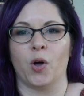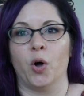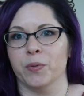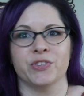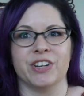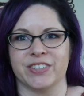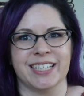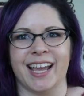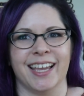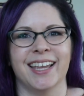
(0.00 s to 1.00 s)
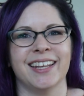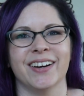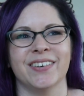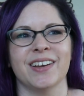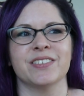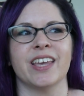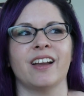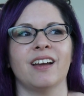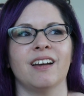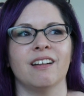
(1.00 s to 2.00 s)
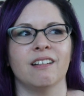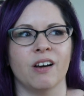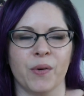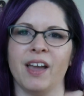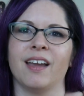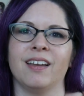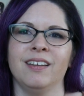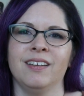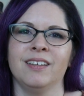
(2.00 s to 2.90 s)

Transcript: almost every day, you know? And I was like, okay,